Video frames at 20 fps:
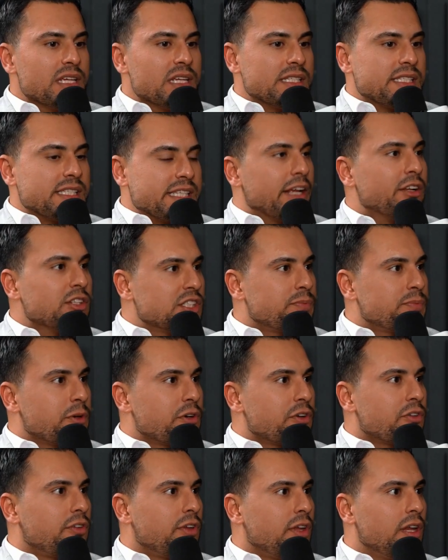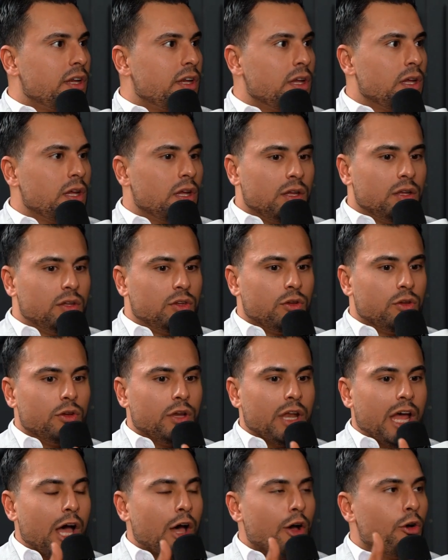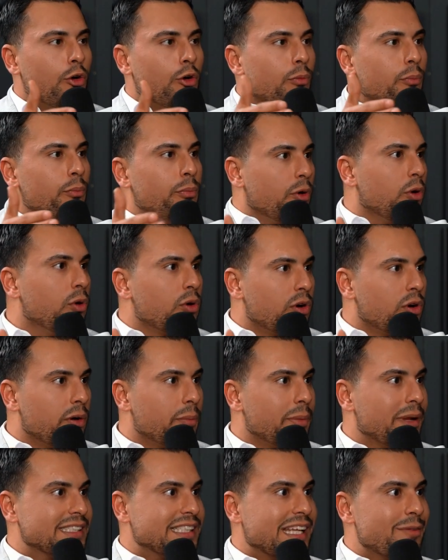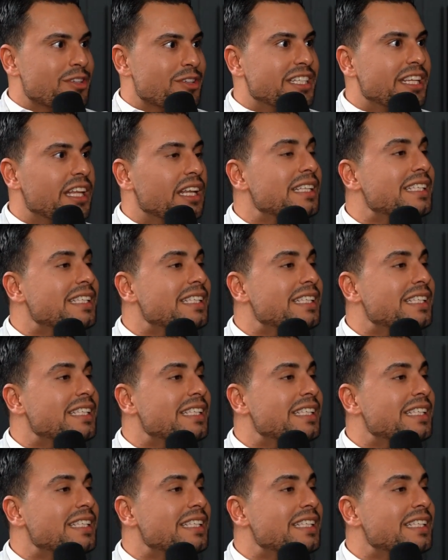salesperson to now broker, because I was still in